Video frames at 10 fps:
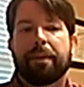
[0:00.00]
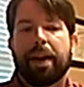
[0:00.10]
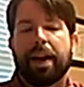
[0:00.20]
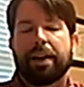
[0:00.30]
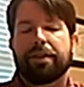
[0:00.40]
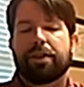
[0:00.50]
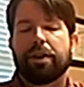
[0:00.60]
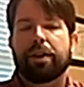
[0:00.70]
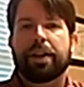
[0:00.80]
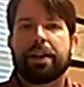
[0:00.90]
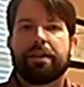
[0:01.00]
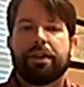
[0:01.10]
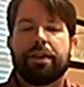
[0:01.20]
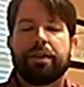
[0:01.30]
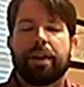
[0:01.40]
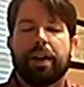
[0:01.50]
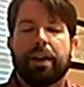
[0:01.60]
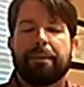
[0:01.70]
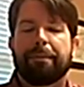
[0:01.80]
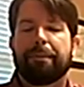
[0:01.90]
And certainly
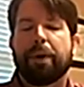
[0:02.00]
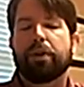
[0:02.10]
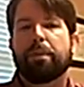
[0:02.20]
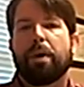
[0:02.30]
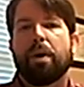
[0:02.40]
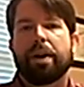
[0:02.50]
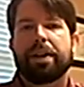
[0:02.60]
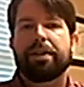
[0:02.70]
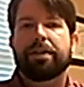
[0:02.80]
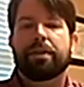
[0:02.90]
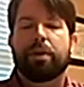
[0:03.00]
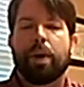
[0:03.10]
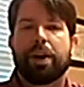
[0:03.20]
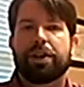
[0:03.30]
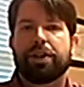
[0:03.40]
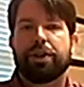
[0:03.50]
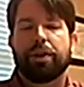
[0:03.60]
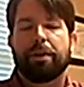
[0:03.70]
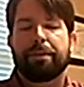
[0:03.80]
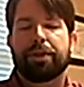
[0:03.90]
both parties question
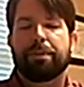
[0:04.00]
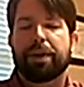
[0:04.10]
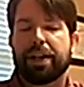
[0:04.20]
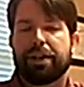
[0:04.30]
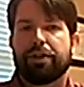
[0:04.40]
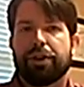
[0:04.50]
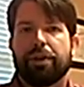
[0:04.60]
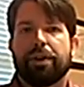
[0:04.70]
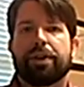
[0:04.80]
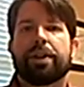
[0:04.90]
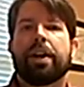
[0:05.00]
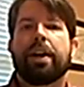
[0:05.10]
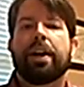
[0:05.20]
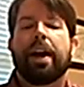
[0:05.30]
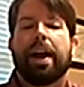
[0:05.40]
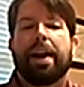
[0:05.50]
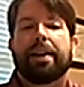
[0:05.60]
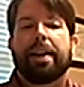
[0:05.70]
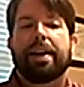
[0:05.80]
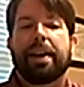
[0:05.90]
potential jurors,
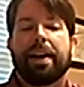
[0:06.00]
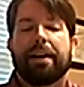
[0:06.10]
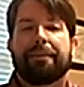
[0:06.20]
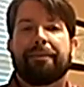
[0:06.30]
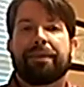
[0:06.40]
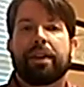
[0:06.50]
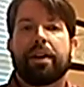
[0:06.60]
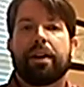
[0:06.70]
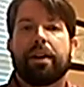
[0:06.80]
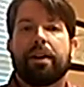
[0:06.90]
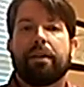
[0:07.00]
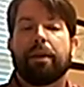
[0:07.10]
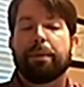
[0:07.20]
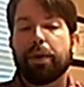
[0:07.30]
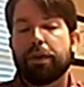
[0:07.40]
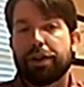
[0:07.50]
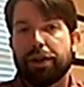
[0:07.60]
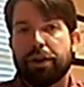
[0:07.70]
and they can remove a